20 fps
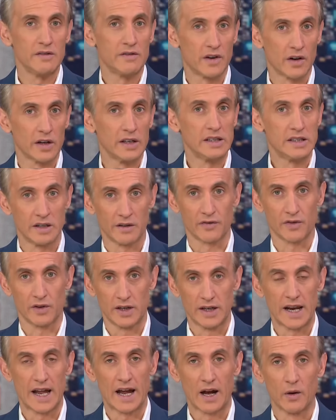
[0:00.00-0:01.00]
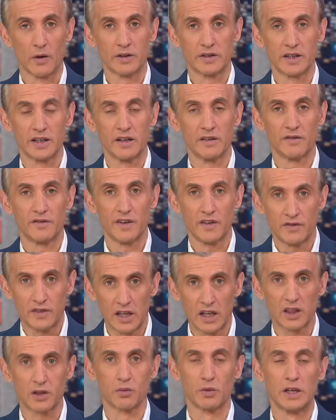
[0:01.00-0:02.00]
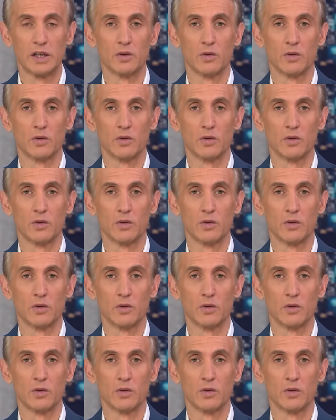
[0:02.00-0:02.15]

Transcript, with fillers: very different now as a 53